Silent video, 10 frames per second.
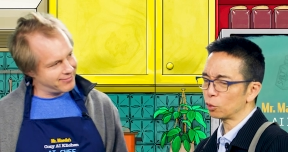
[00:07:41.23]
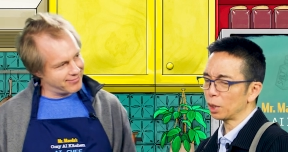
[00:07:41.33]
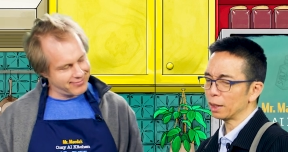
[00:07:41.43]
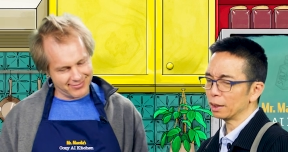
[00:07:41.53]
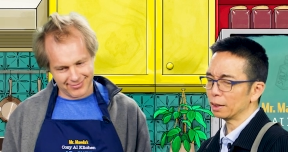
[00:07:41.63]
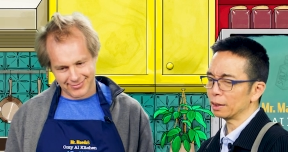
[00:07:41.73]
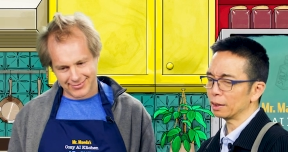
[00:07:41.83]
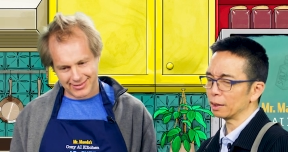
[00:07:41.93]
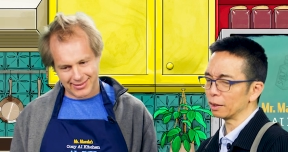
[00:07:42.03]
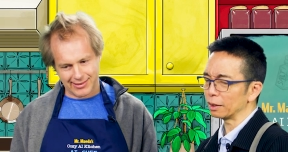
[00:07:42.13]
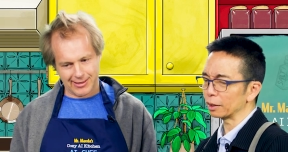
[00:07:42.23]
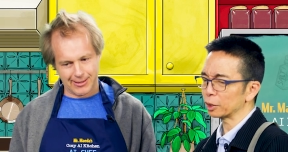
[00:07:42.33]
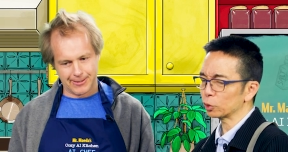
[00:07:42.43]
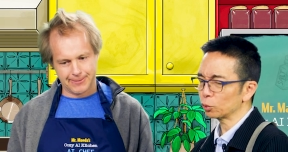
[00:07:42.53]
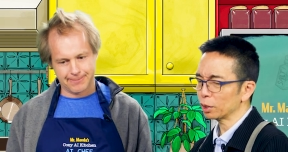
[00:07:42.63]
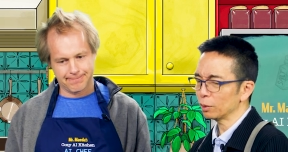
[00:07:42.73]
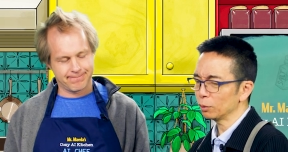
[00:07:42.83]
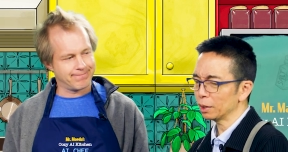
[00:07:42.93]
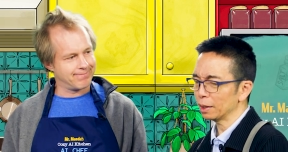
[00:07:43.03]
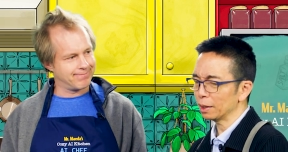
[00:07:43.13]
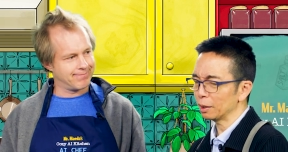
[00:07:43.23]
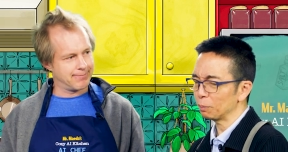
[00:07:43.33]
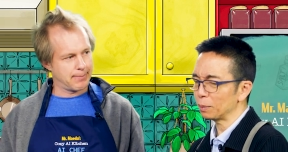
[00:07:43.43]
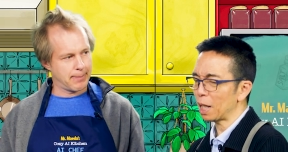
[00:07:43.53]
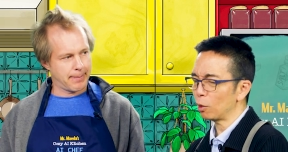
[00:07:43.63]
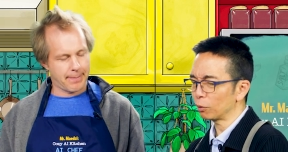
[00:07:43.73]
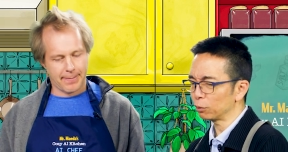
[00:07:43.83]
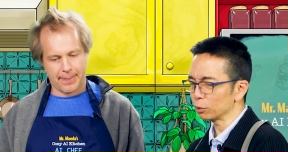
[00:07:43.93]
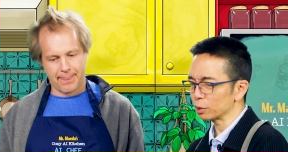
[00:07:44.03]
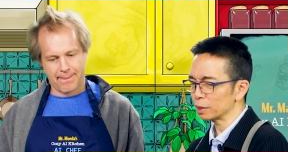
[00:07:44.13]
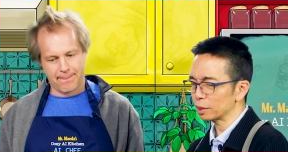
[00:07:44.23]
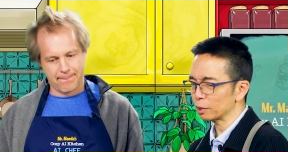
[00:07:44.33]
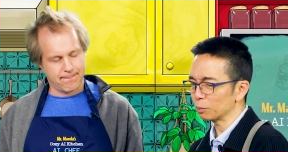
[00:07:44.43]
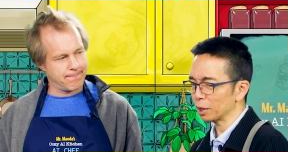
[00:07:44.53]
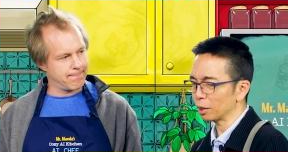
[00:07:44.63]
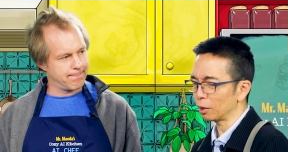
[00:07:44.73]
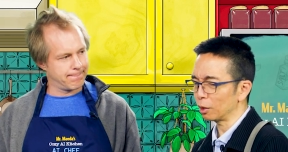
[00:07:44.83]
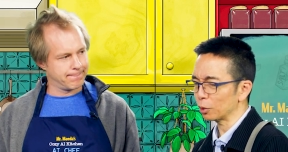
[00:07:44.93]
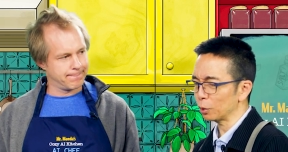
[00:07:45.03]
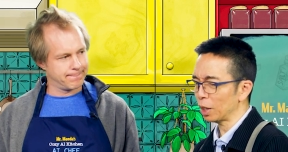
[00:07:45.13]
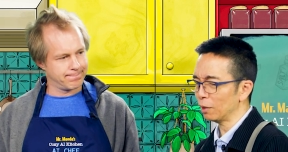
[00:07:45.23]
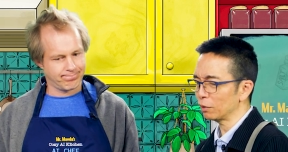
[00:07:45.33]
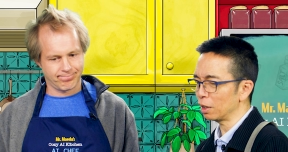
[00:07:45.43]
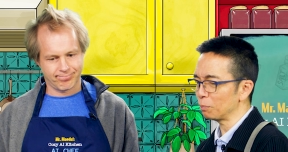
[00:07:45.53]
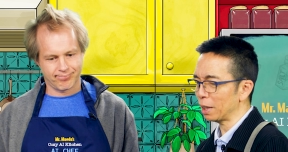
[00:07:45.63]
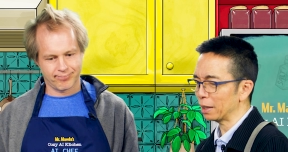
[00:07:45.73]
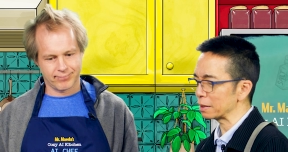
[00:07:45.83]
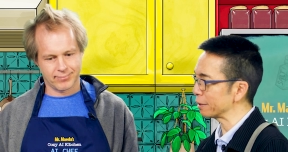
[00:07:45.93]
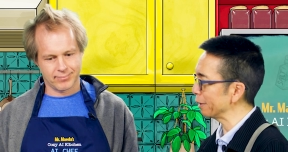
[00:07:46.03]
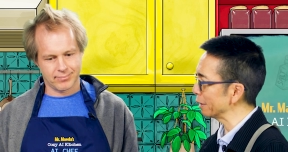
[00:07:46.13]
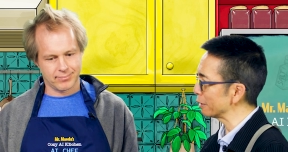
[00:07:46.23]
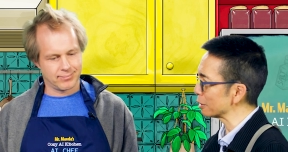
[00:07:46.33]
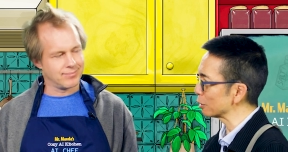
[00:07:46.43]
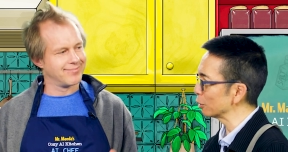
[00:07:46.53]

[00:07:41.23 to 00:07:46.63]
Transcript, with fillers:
Speaker 1: created an extremely powerful system here. You have that mad scientist